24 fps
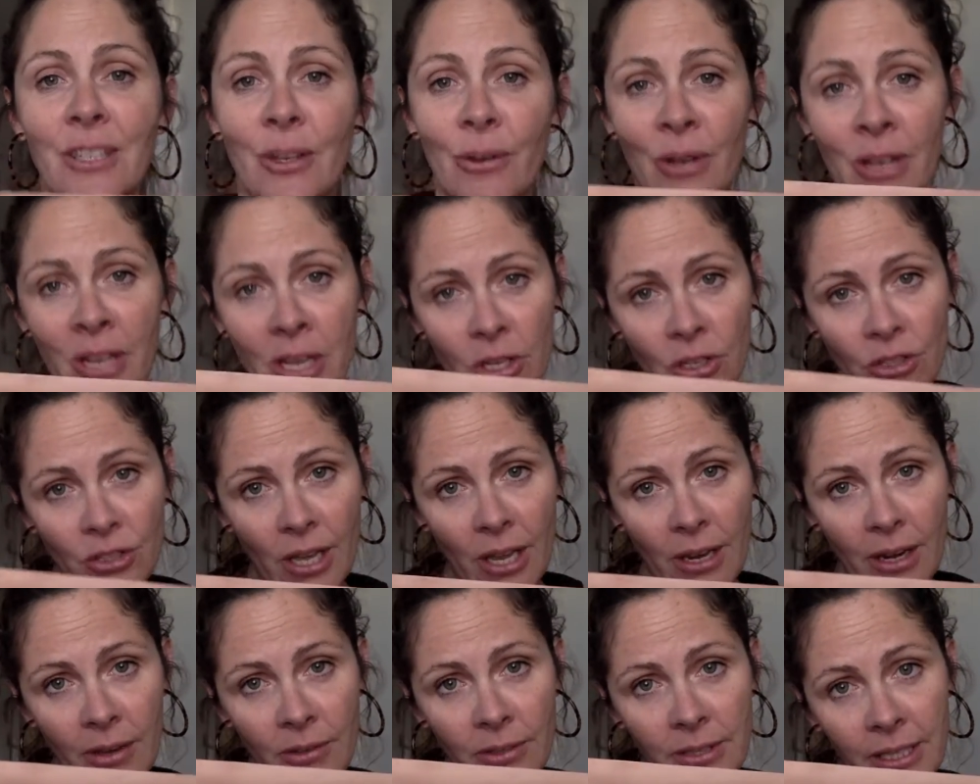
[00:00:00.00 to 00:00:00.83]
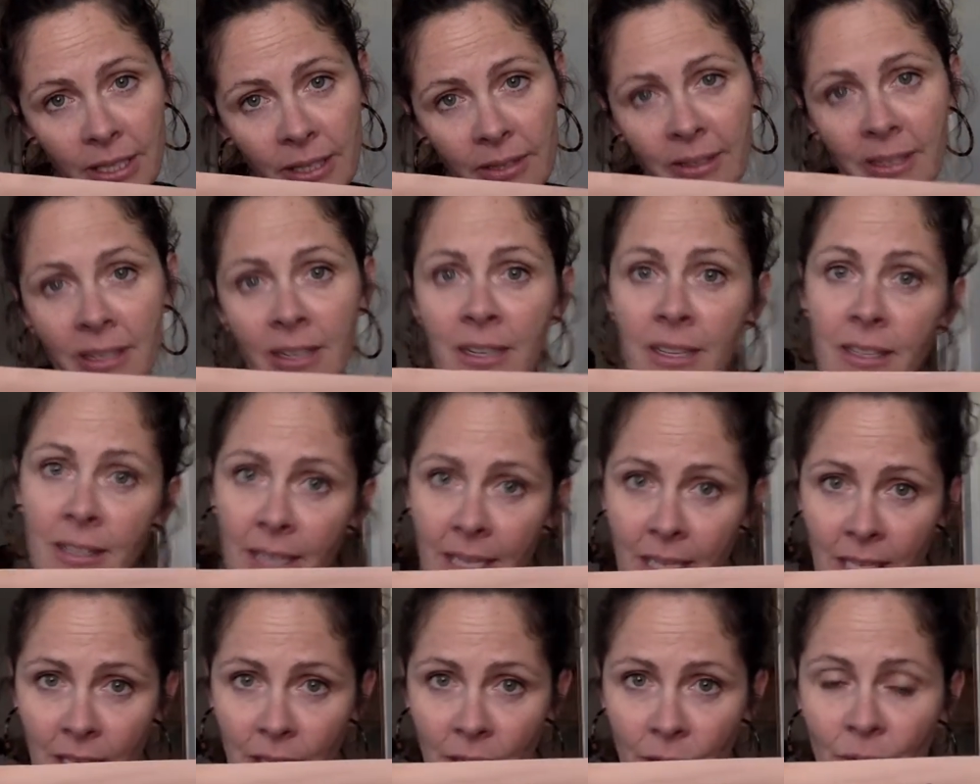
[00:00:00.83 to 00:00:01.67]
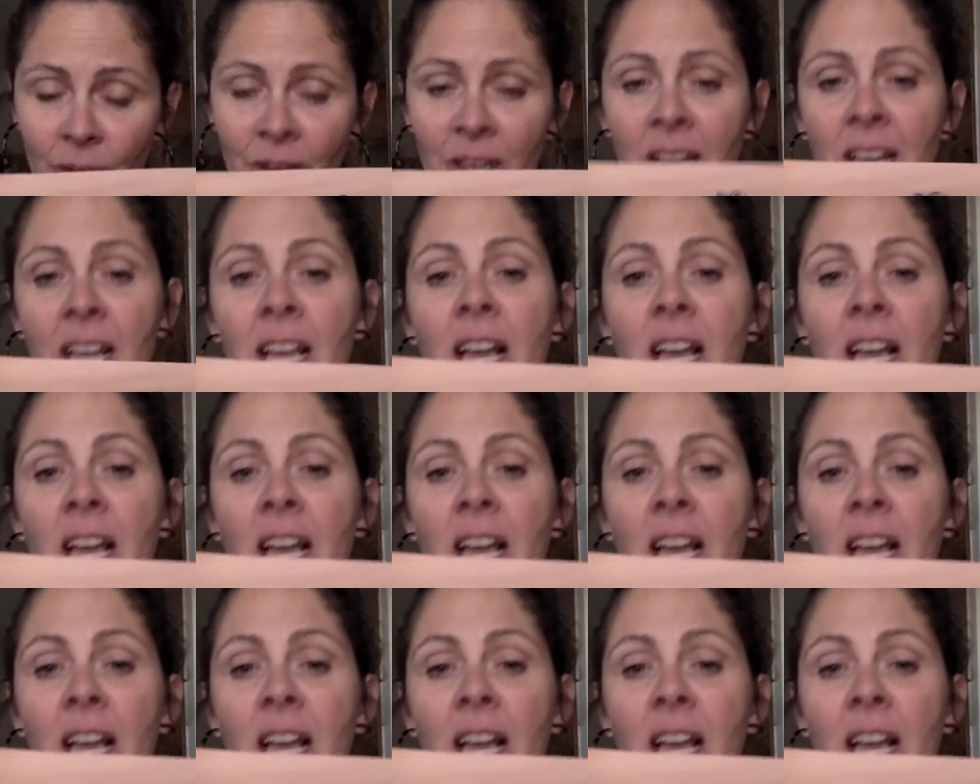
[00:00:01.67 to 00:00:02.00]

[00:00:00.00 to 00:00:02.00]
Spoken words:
So shout out to Erin. Thank you.